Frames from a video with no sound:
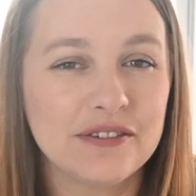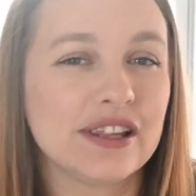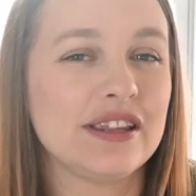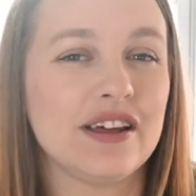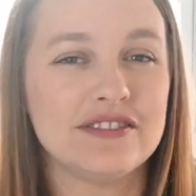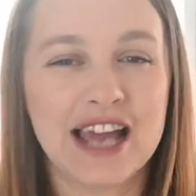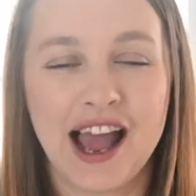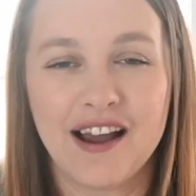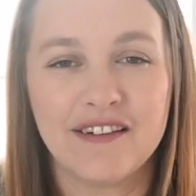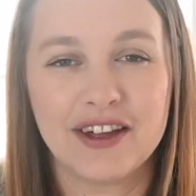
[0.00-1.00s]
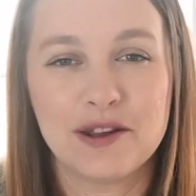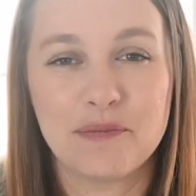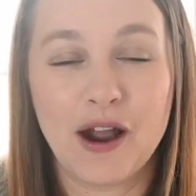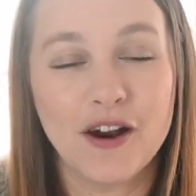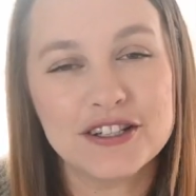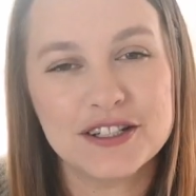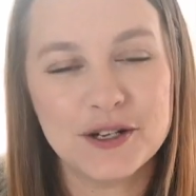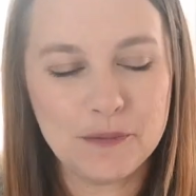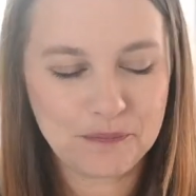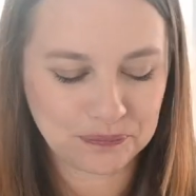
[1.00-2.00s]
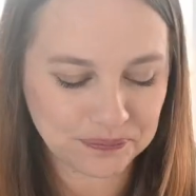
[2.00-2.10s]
really love to have in my arsenal.